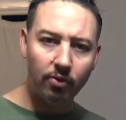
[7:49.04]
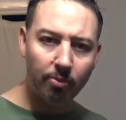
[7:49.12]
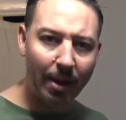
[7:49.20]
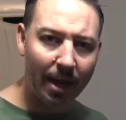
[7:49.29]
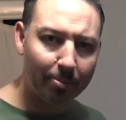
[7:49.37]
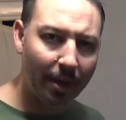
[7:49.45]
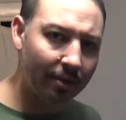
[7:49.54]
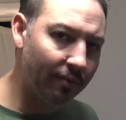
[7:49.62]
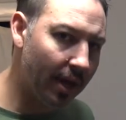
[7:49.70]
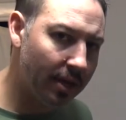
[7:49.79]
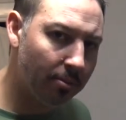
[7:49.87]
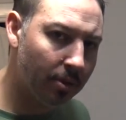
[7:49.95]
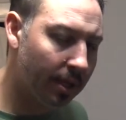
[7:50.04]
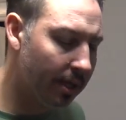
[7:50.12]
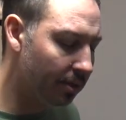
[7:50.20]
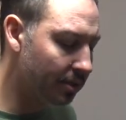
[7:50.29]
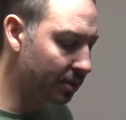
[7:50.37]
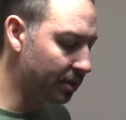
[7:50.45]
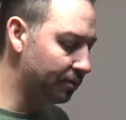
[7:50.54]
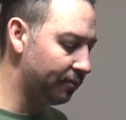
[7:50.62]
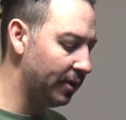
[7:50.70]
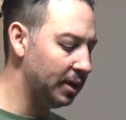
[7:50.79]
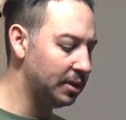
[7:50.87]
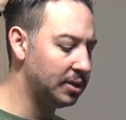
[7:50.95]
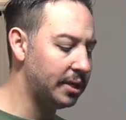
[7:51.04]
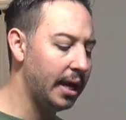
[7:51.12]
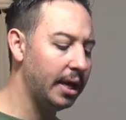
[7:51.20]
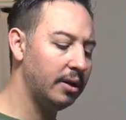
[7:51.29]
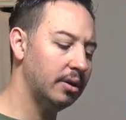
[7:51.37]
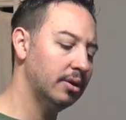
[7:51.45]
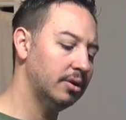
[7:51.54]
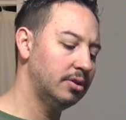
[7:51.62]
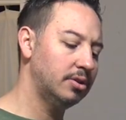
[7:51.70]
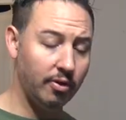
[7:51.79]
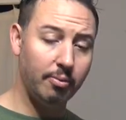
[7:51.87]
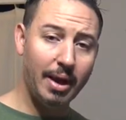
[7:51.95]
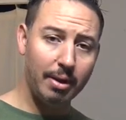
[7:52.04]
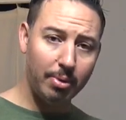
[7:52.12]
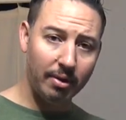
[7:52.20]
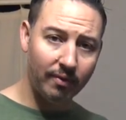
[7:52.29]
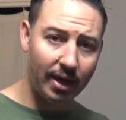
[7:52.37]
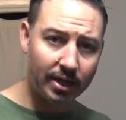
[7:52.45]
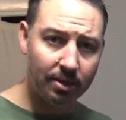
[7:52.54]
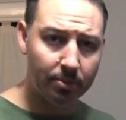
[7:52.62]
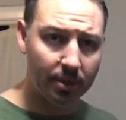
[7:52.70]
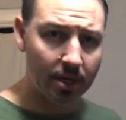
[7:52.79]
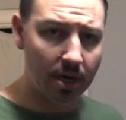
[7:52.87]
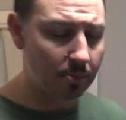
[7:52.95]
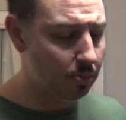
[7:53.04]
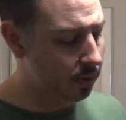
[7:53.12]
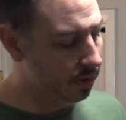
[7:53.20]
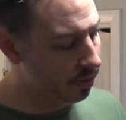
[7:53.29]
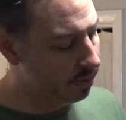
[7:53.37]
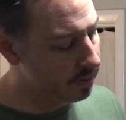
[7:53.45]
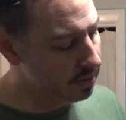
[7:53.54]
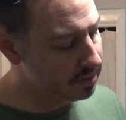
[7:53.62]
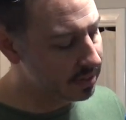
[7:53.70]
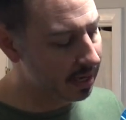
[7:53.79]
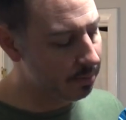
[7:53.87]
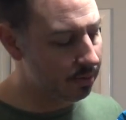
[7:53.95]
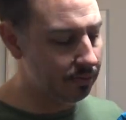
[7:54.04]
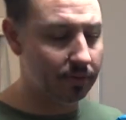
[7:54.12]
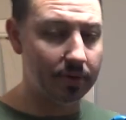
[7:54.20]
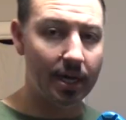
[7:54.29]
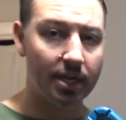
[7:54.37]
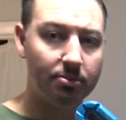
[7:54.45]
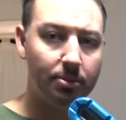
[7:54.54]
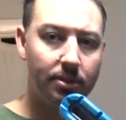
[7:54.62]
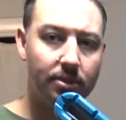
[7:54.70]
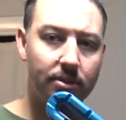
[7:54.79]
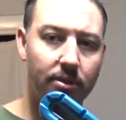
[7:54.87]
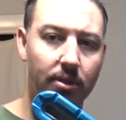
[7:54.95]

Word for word: with backpack vacuum cleaners is it's very standard for the backpack vacuum to come with these type of attachments.